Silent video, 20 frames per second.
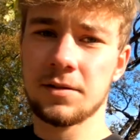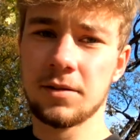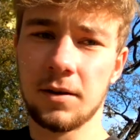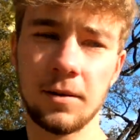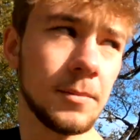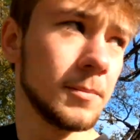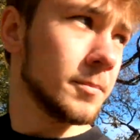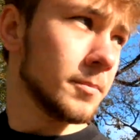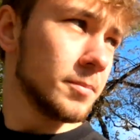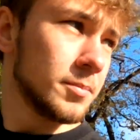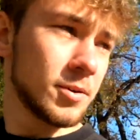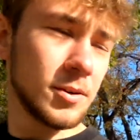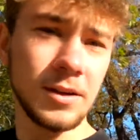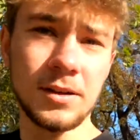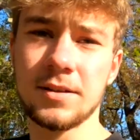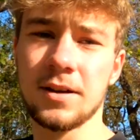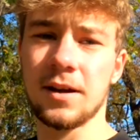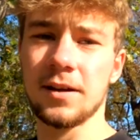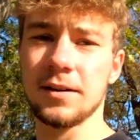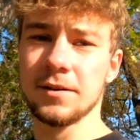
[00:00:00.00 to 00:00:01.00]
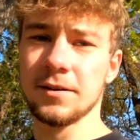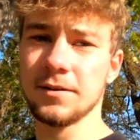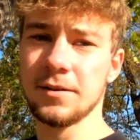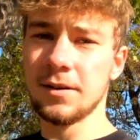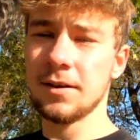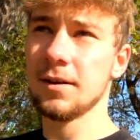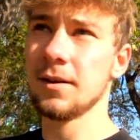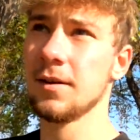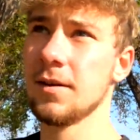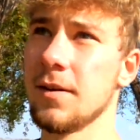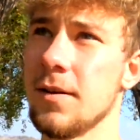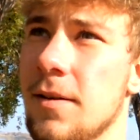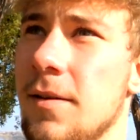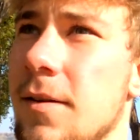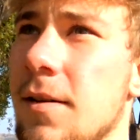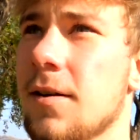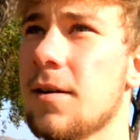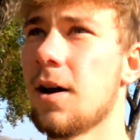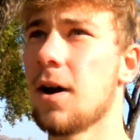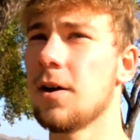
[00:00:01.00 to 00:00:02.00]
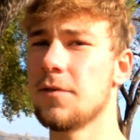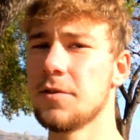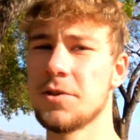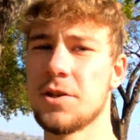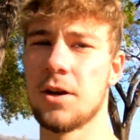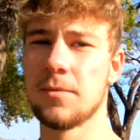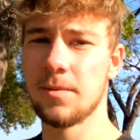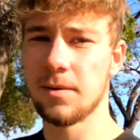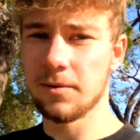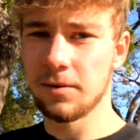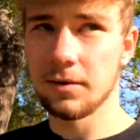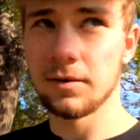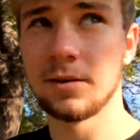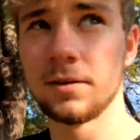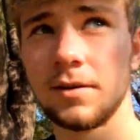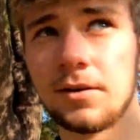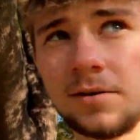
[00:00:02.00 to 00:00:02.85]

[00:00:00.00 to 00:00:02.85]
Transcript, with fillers: so I'm pretty tired. And the coffee shop I want to